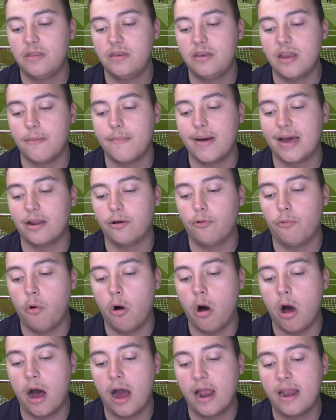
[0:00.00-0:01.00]
no matter
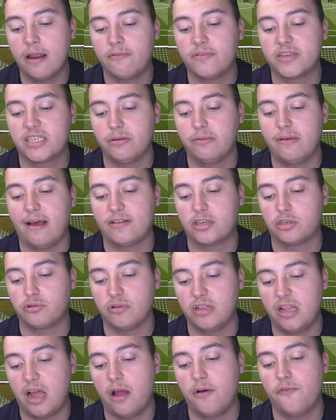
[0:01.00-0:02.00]
what. Obviously, we'll have
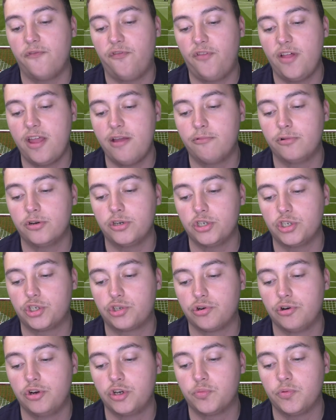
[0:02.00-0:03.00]
to rely on Fleetwood and
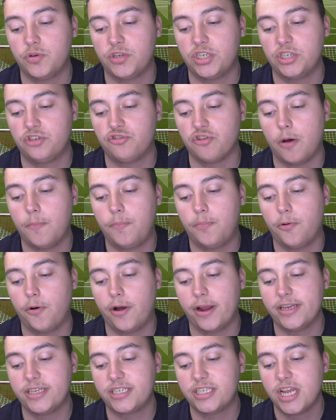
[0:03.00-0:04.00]
Shrewsbury to drop
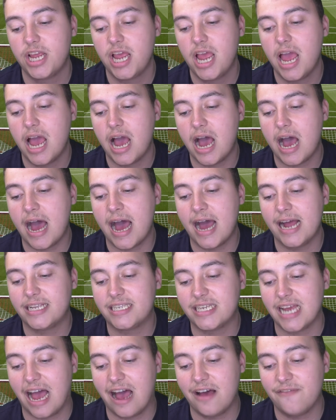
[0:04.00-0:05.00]
points
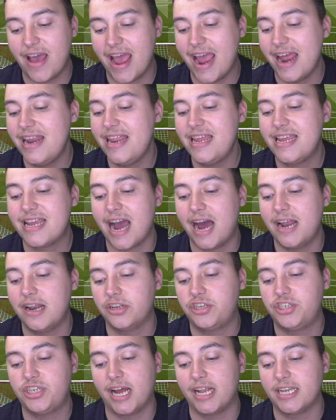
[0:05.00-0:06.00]
to have any
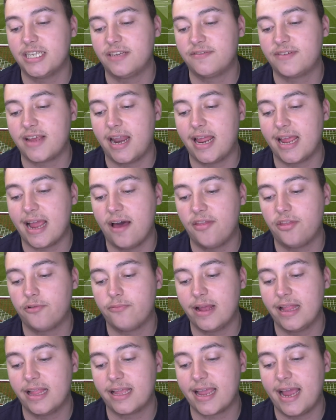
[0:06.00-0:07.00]
kind of chance of getting out the
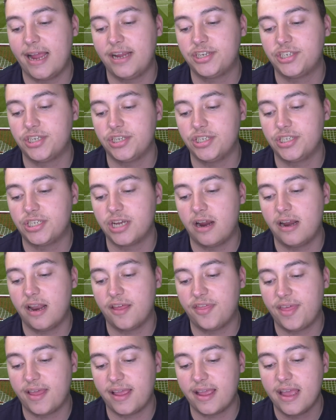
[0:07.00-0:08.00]
relegation zone.
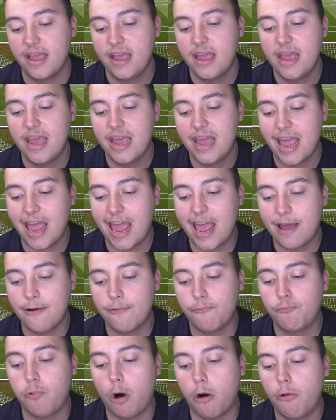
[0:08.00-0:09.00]
I think
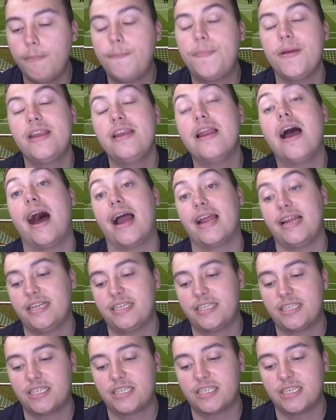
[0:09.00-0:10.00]
what would be
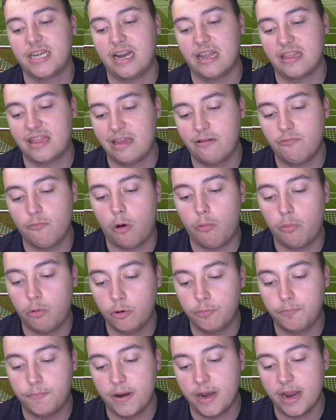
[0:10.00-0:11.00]
nice, and I think what
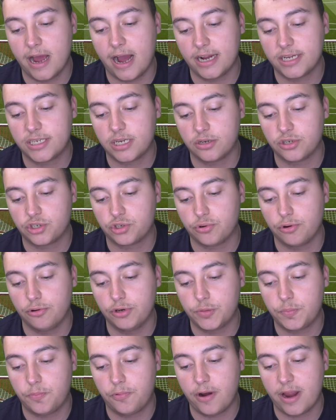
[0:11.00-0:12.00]
would be nice on
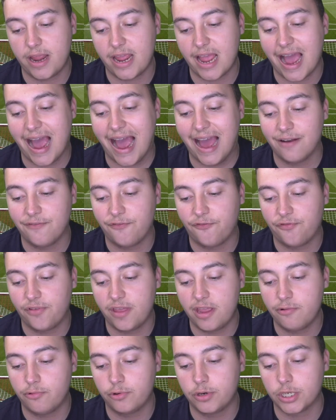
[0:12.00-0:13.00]
Shrewsbury and
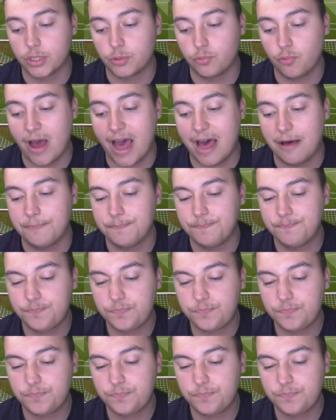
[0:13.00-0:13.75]
Fleetwood as well,